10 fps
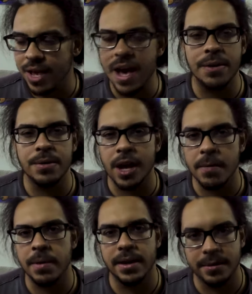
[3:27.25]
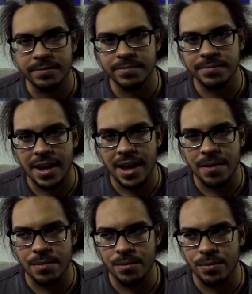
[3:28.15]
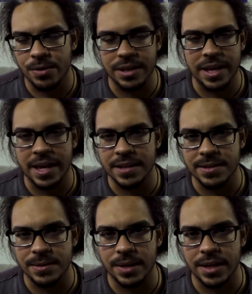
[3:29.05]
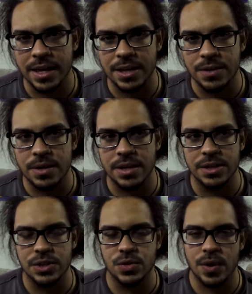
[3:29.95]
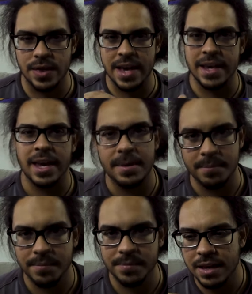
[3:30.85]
I don't know, Cuphead, and really get into it, and you can enjoy that game.